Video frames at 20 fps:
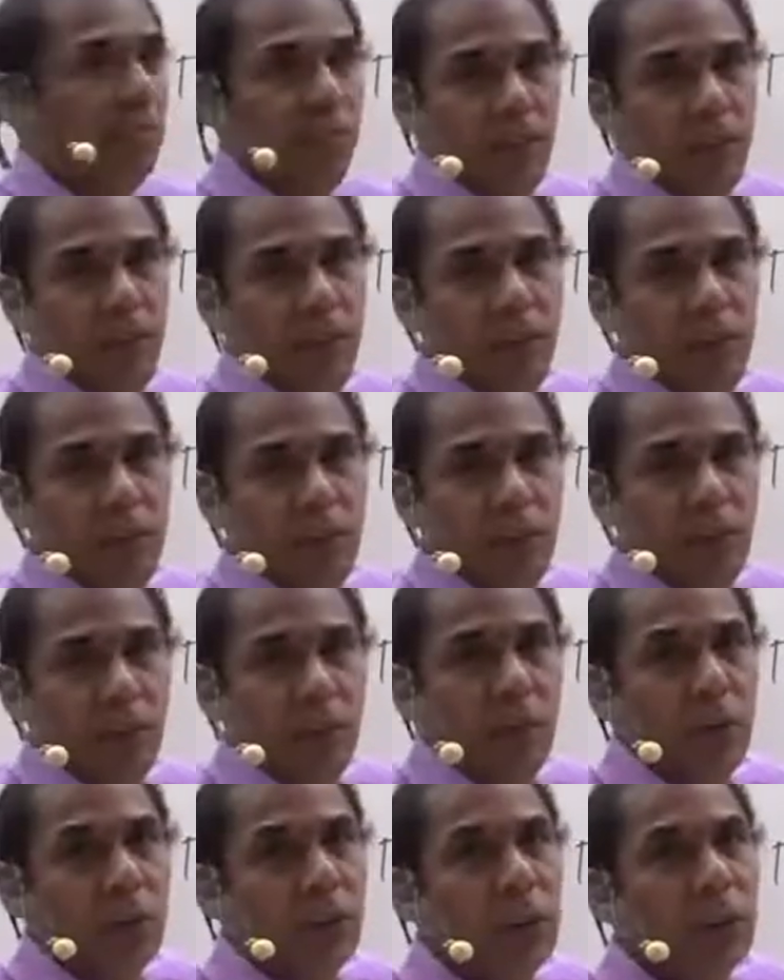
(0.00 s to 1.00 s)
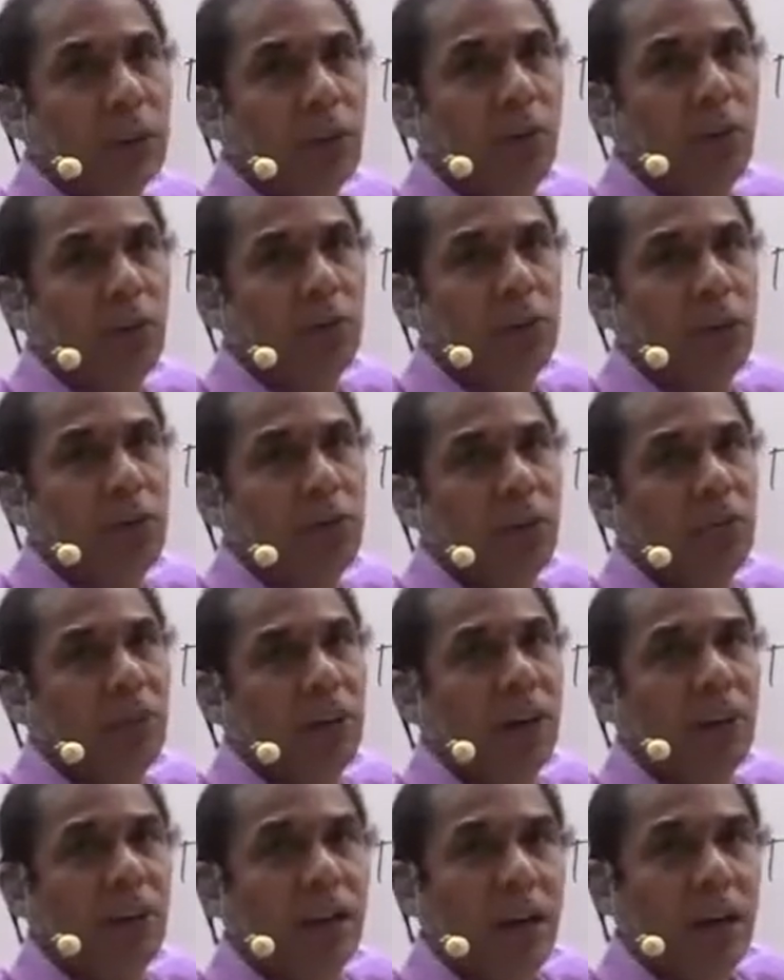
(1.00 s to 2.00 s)
busy. What are the words of my
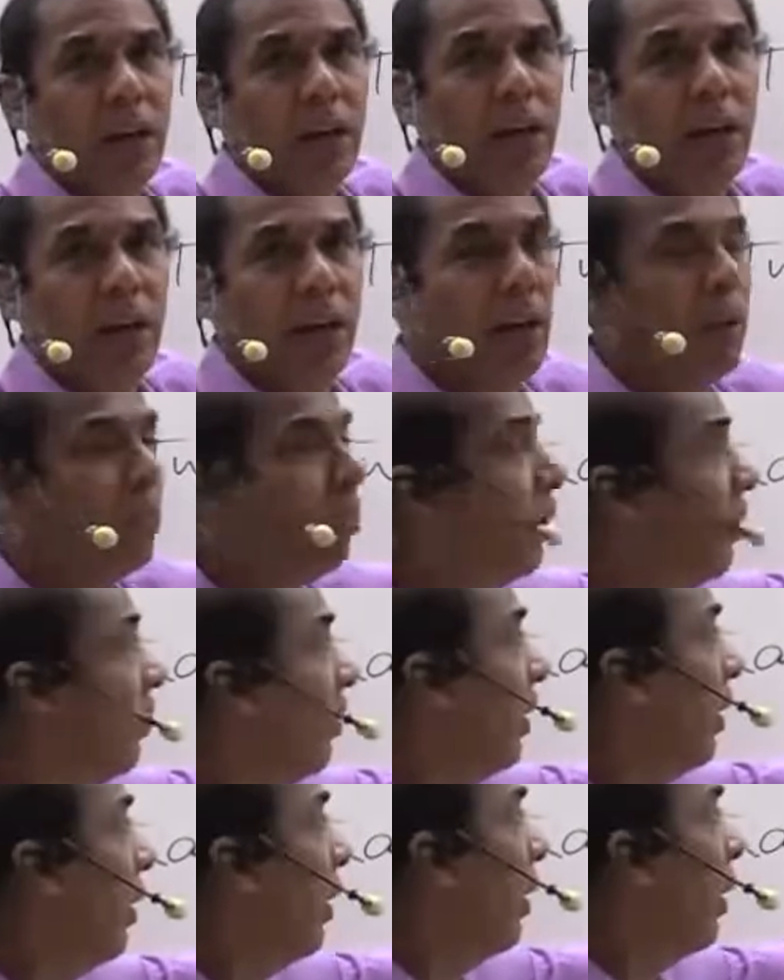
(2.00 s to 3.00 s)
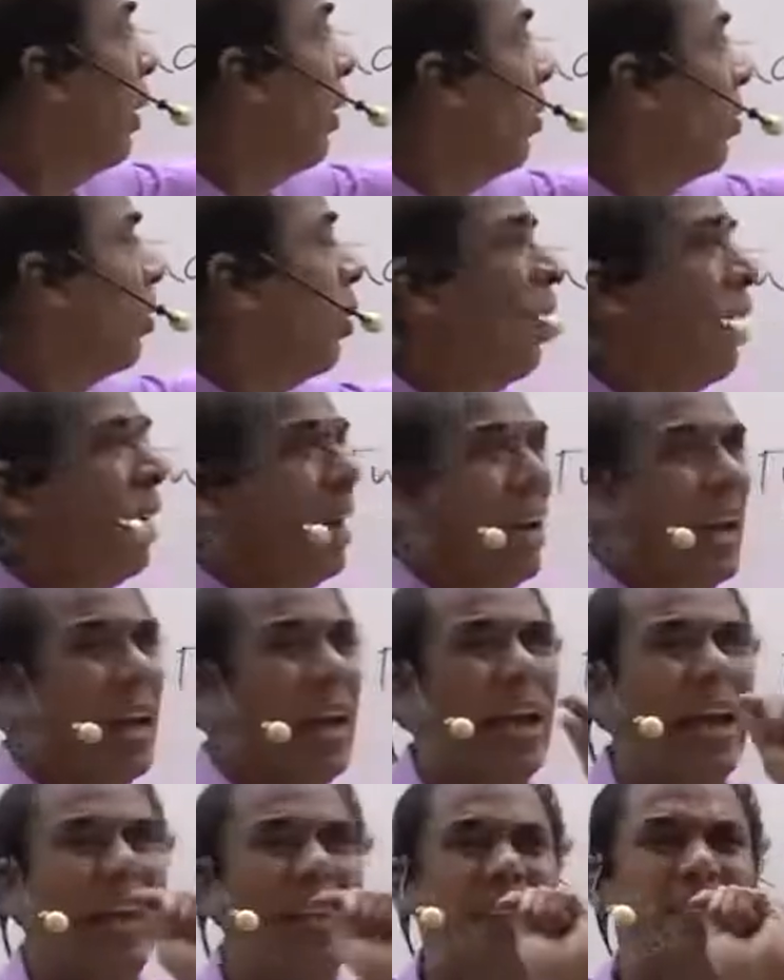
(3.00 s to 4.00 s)
friend? I am busy. So,
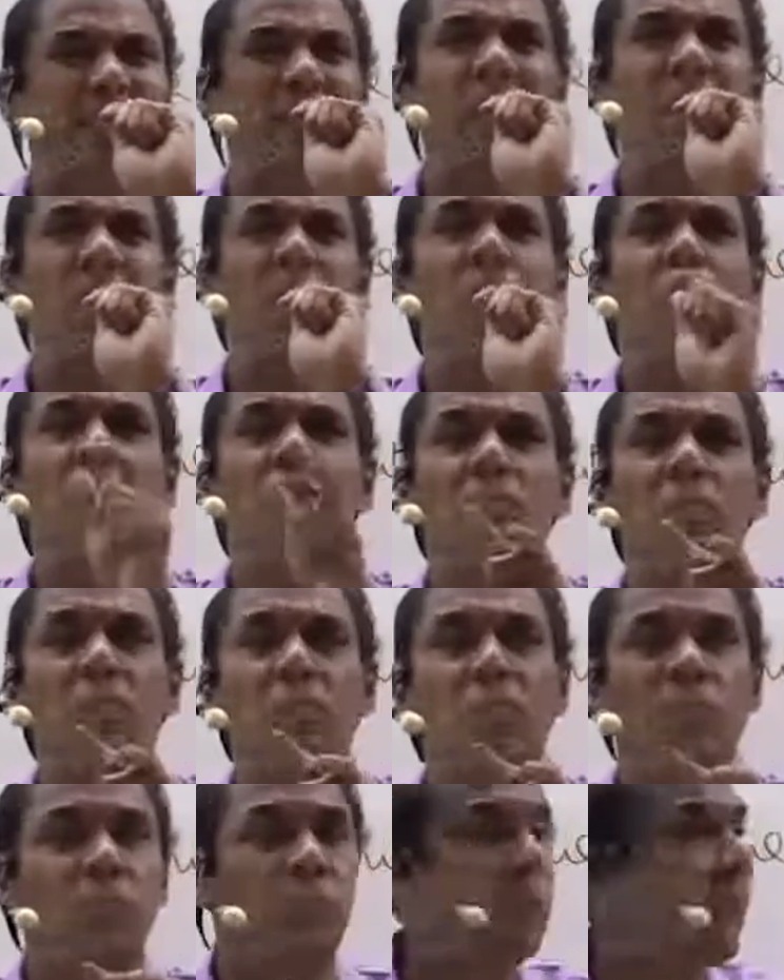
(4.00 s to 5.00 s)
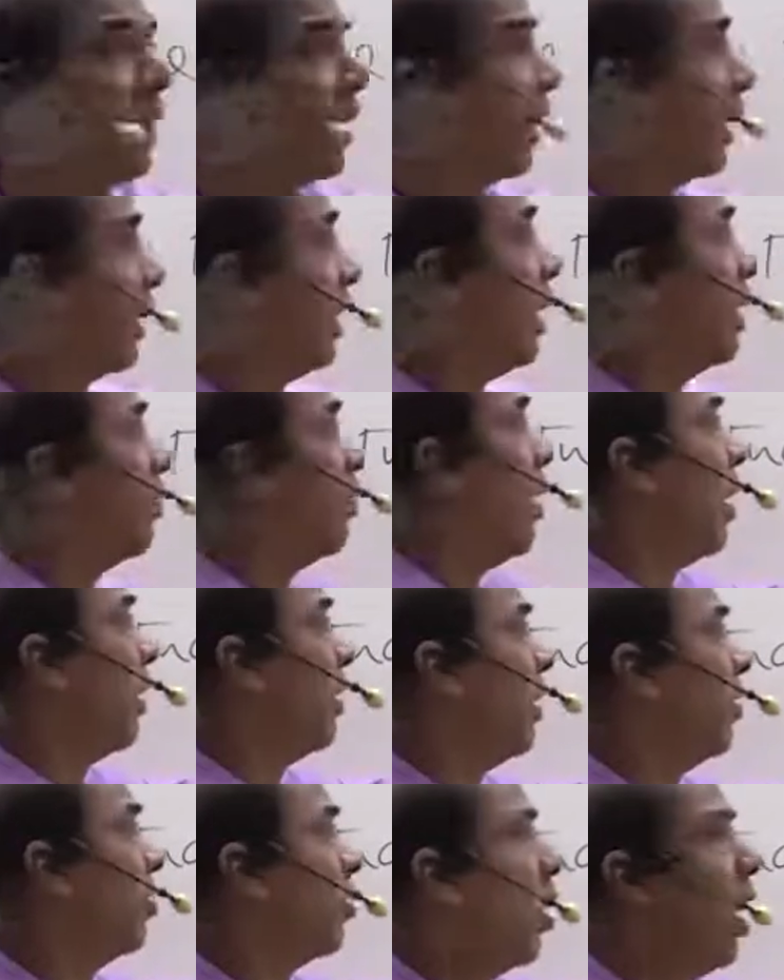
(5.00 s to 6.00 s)
exact words of the speaker. That
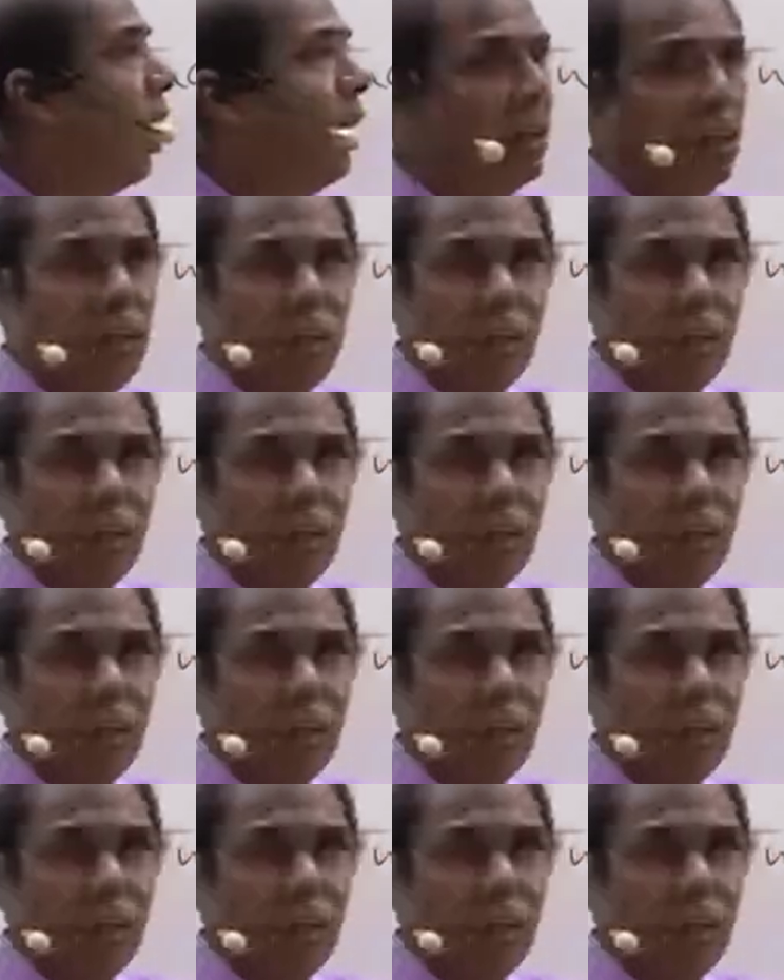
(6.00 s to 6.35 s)
part is called